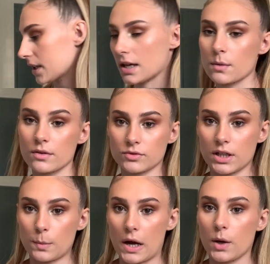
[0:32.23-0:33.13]
that went
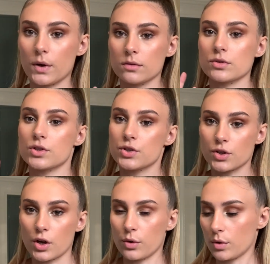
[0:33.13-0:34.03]
really well. It was
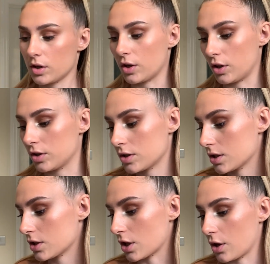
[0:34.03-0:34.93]
so good.
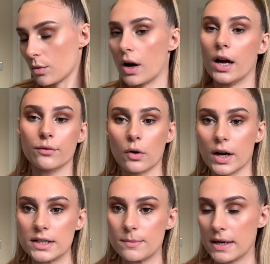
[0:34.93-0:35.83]
So I thought
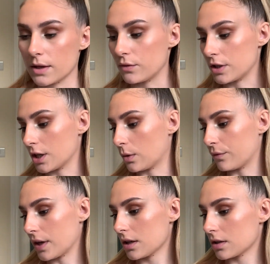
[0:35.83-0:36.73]
I'd make a video of
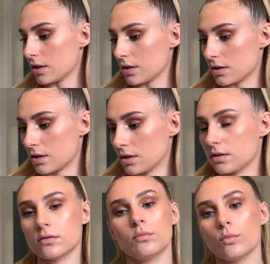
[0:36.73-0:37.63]
it because
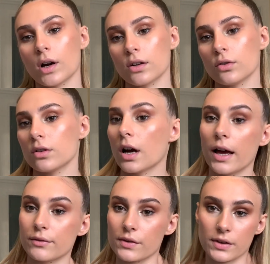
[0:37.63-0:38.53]
why not? I
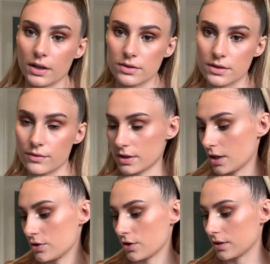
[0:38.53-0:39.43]
have nothing else to
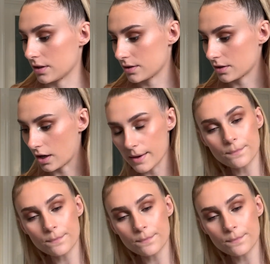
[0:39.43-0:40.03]
video during this time.